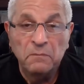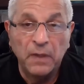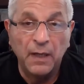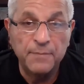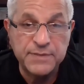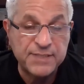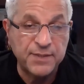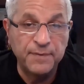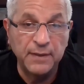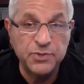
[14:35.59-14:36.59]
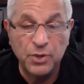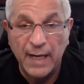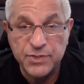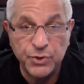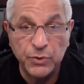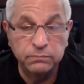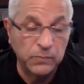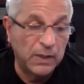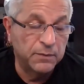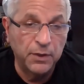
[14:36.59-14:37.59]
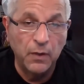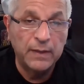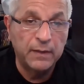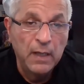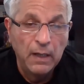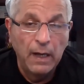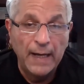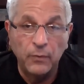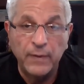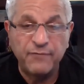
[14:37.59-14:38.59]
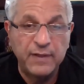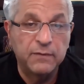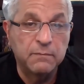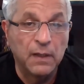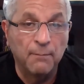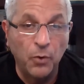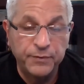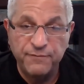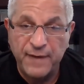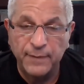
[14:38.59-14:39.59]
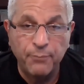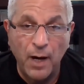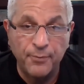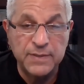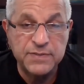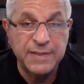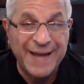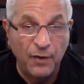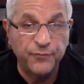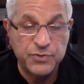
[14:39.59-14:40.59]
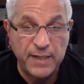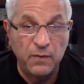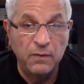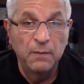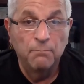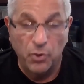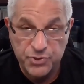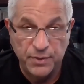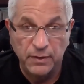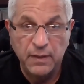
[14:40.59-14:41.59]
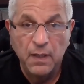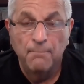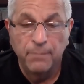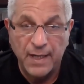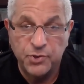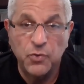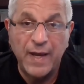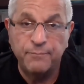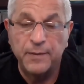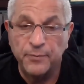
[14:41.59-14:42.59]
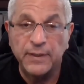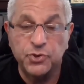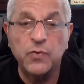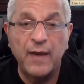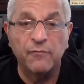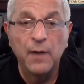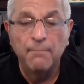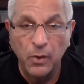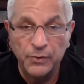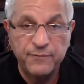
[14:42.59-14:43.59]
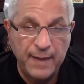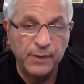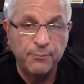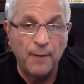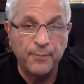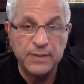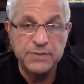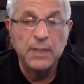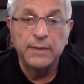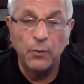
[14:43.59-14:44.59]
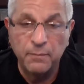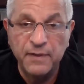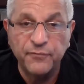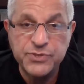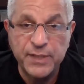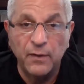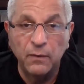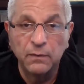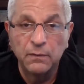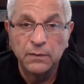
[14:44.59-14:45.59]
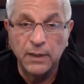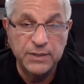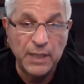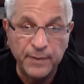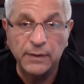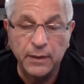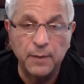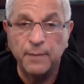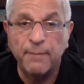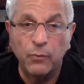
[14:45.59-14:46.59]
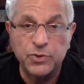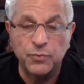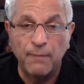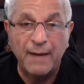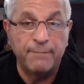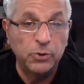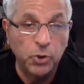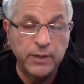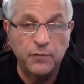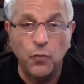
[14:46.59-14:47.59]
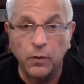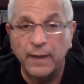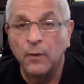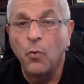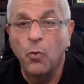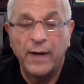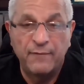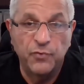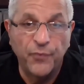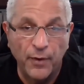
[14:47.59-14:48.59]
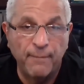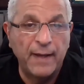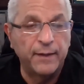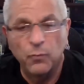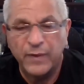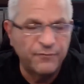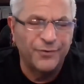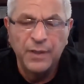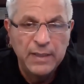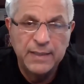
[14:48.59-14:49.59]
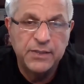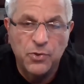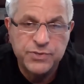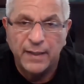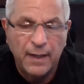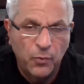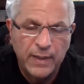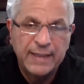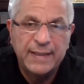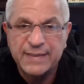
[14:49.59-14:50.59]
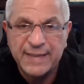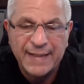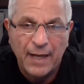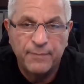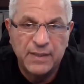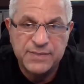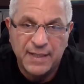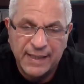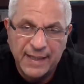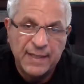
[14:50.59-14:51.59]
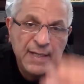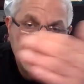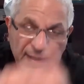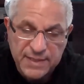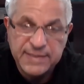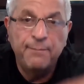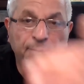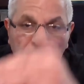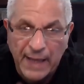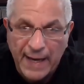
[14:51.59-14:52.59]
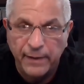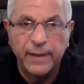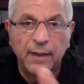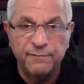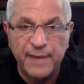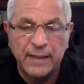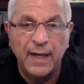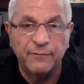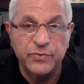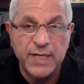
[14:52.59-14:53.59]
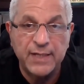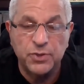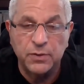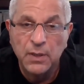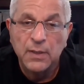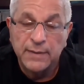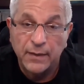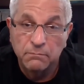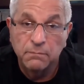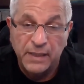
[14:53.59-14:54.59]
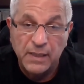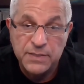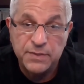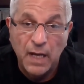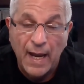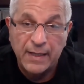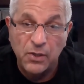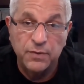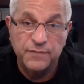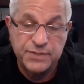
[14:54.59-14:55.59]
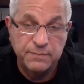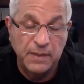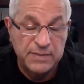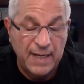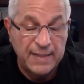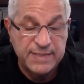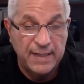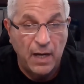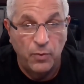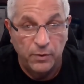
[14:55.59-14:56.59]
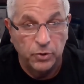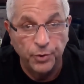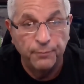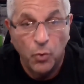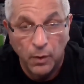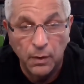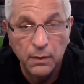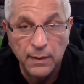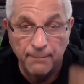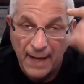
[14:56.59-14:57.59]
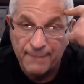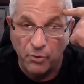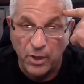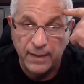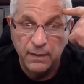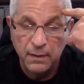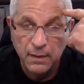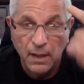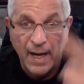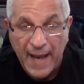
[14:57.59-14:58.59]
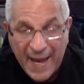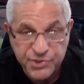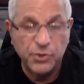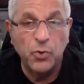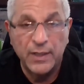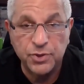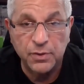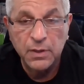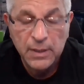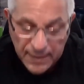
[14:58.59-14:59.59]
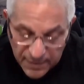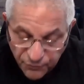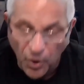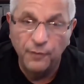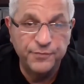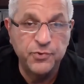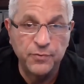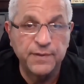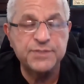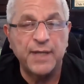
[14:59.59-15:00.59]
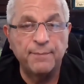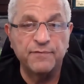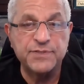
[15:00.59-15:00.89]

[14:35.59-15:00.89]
Um, is that something that you guys do? Well, you know what? I don't have any uh, multifamily properties now for sale personally, but I do have people that do have multifamily properties that would be for sale. Can you tell me a little bit about what you might be looking for, or have you thought about it? Whatever it goes down, I don't want to get into that now because that, again, that's a deeper layering of that conversation. That because I could have, because I said I want to learn more in my brain, I asked the question. It evolved to this type of a